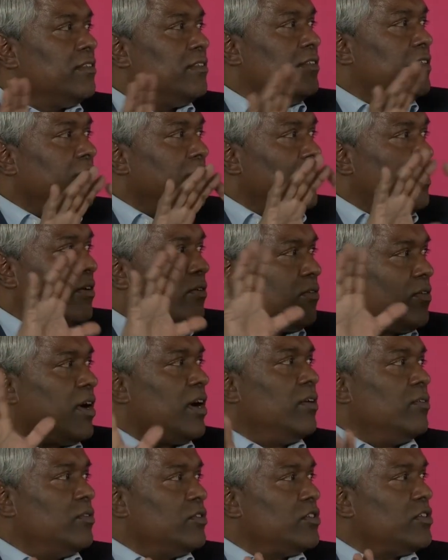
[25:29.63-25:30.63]
their
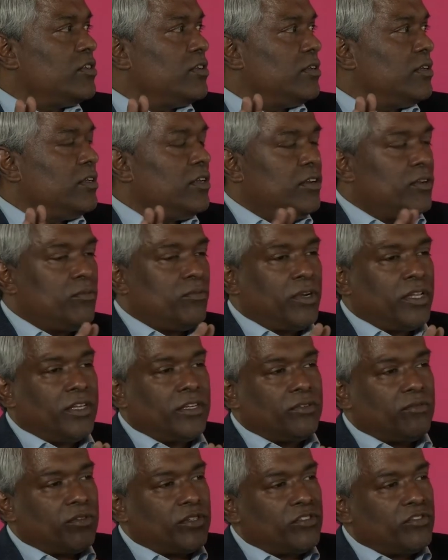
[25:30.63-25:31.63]
routes, you know, whether
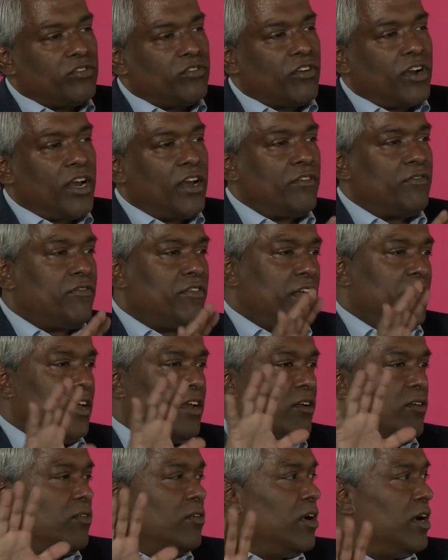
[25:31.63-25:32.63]
it was traffic
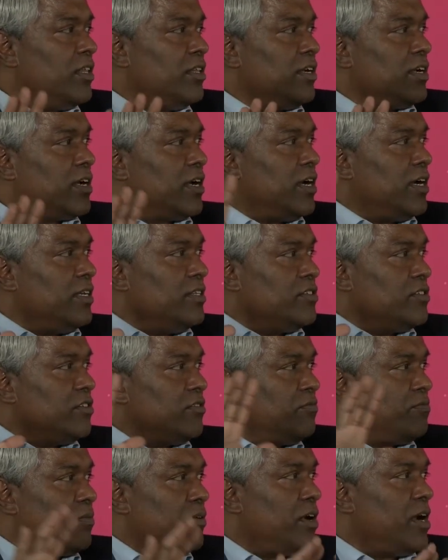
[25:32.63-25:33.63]
or other kinds
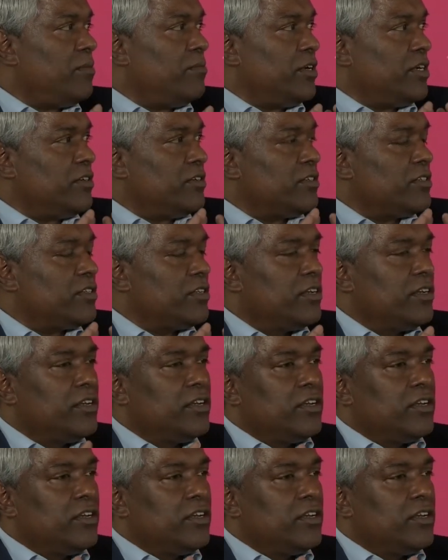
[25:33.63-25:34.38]
of parameters.